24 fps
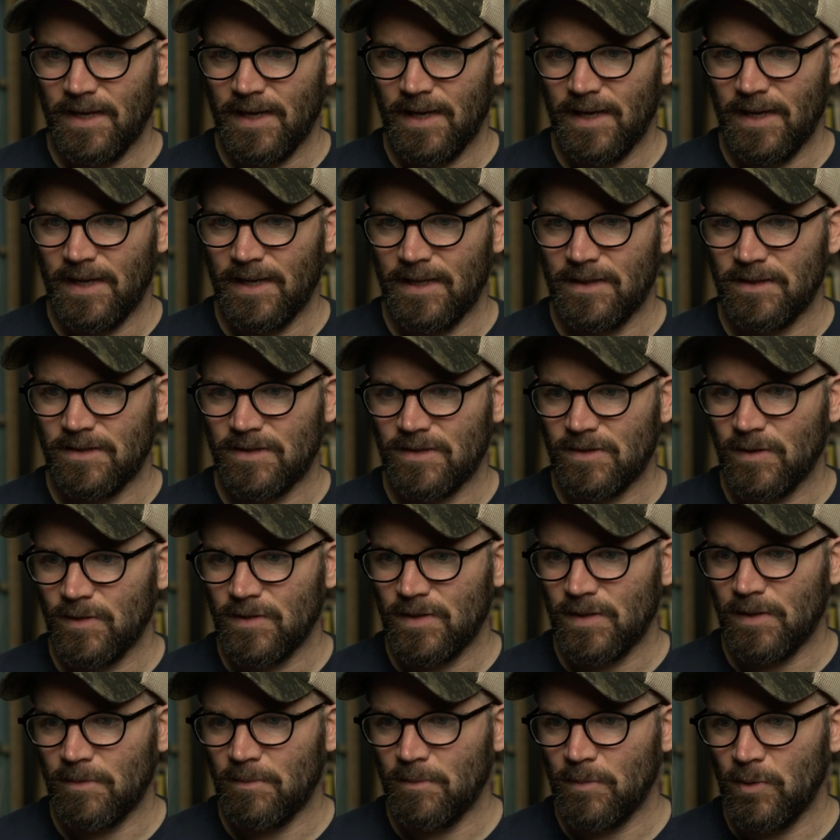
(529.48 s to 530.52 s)
and start
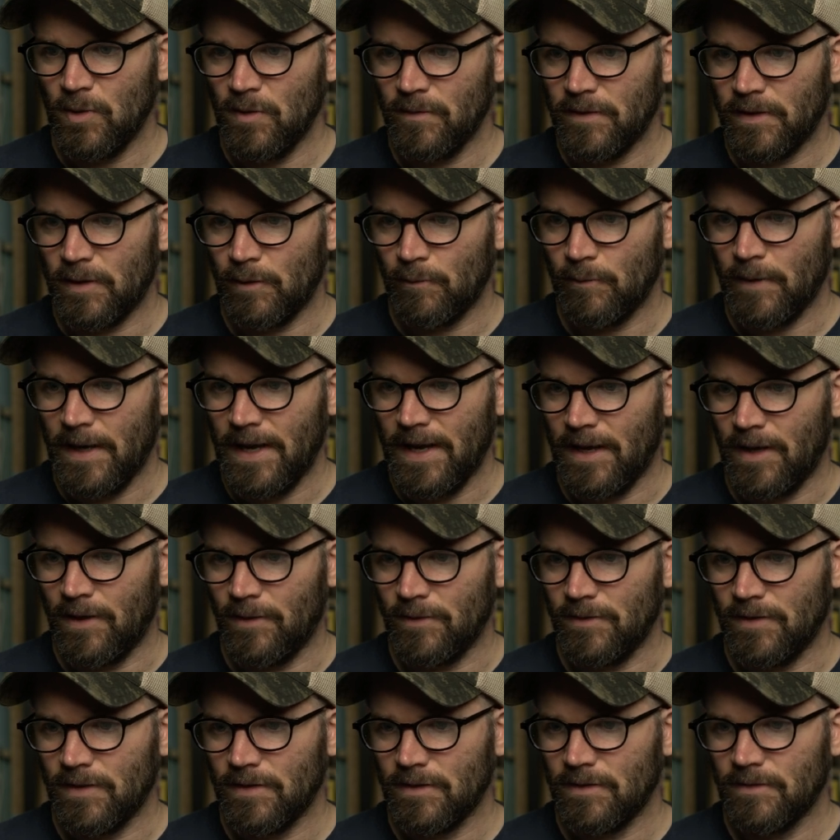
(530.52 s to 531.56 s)
to move it
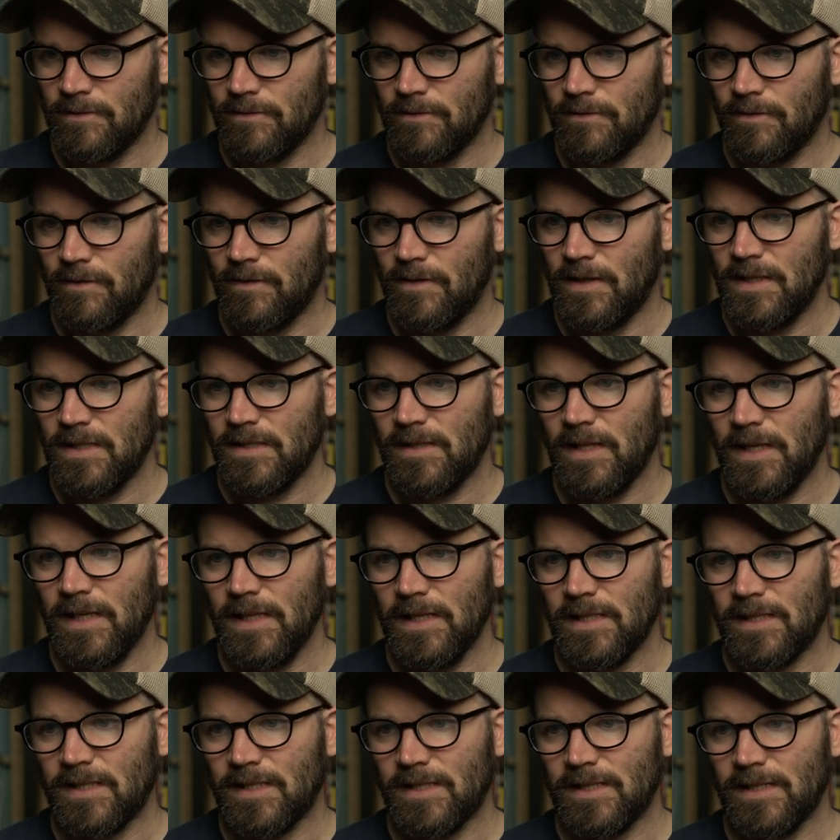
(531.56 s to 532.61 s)
around, this thing
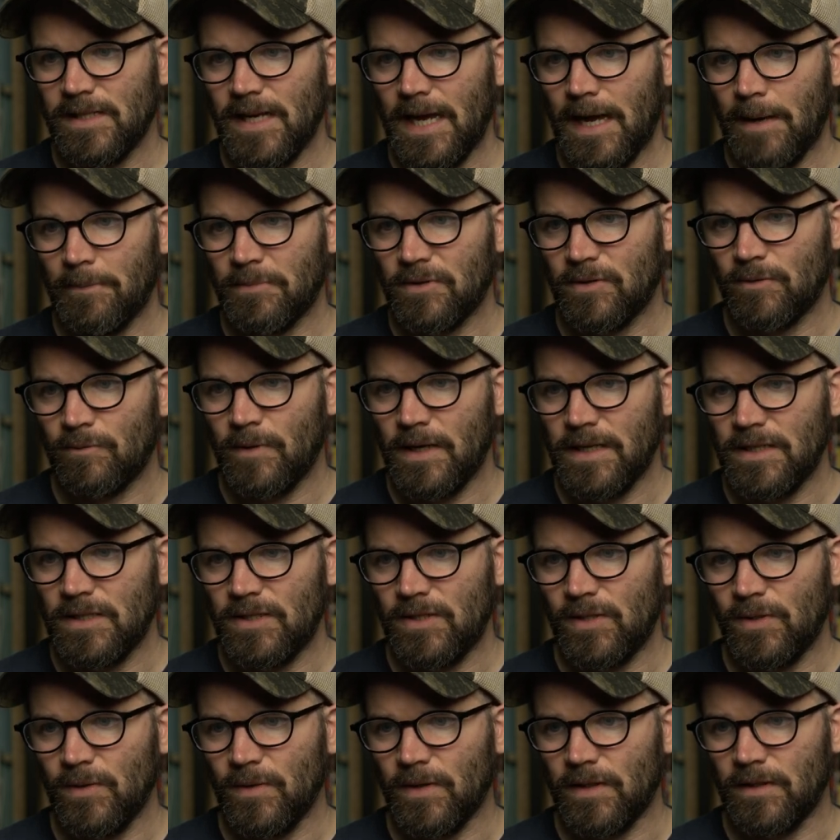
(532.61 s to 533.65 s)
is snapped right
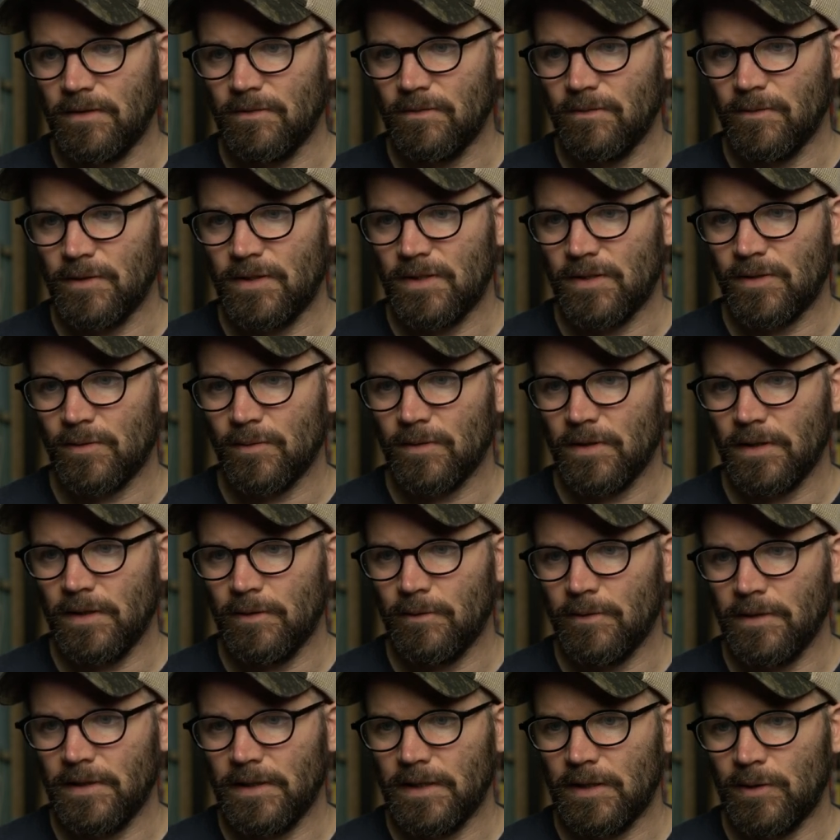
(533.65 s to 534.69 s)
to it, which is really,
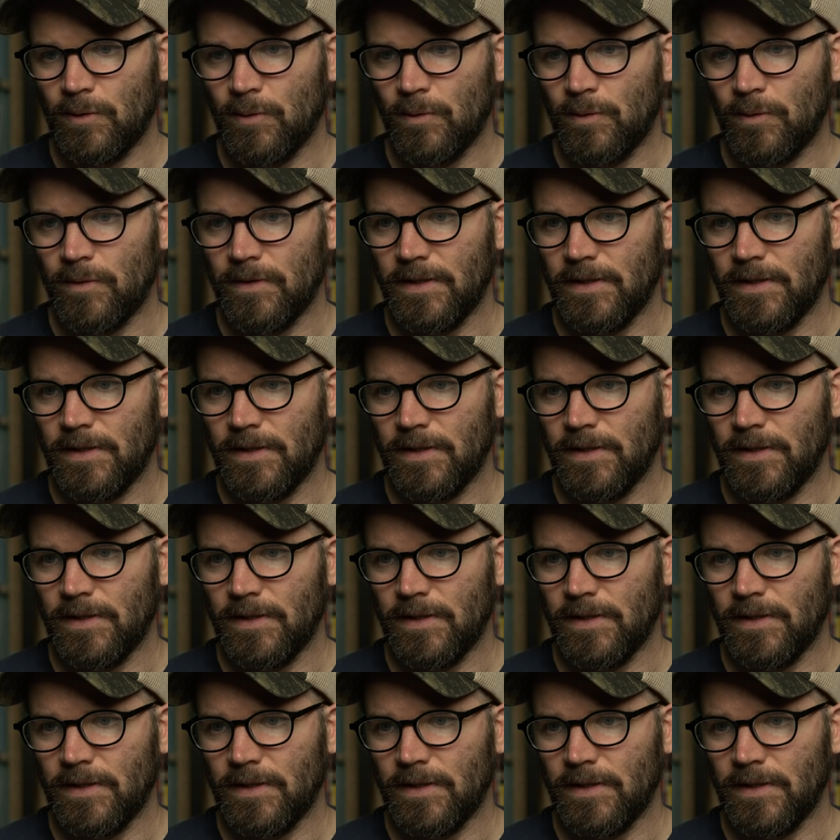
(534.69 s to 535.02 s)
really cool.